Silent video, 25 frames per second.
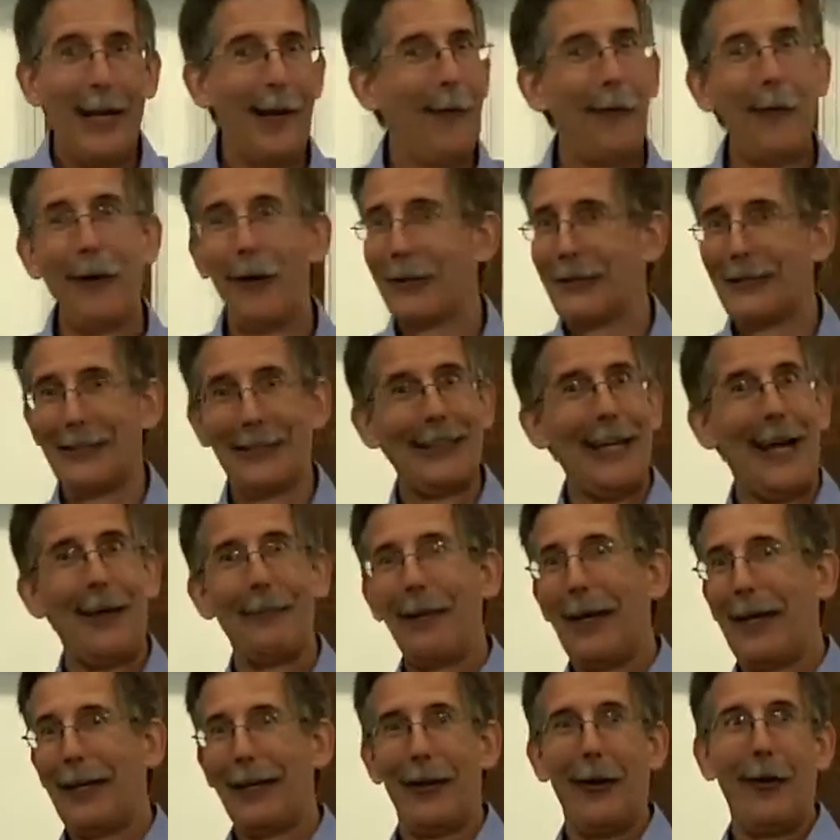and we're just
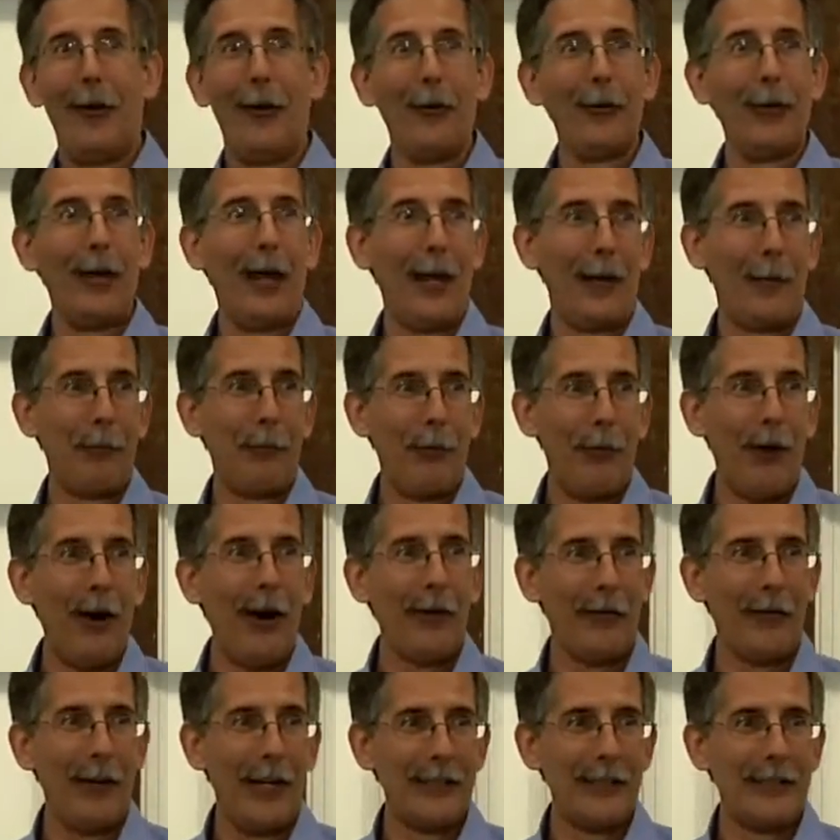not making a whole lot of
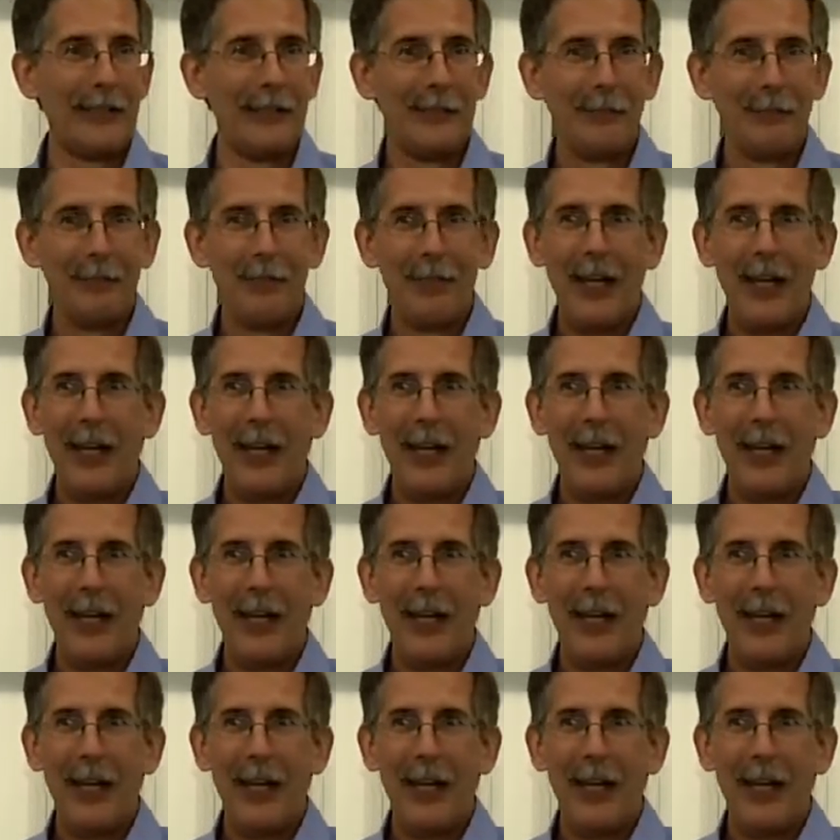progress.